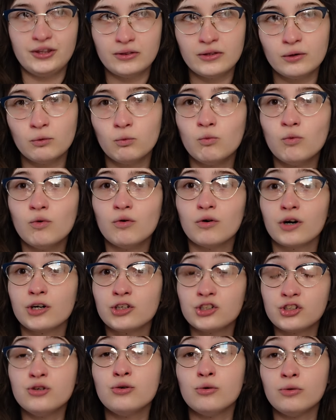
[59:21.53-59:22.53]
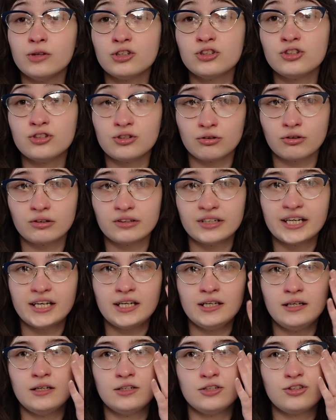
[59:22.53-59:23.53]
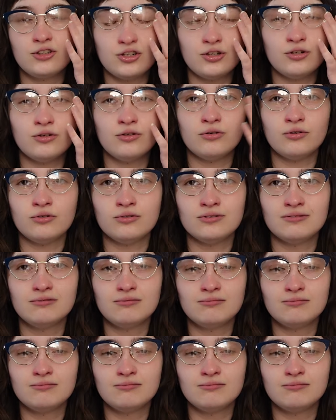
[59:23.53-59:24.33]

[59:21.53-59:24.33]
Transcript: the war, to the story, to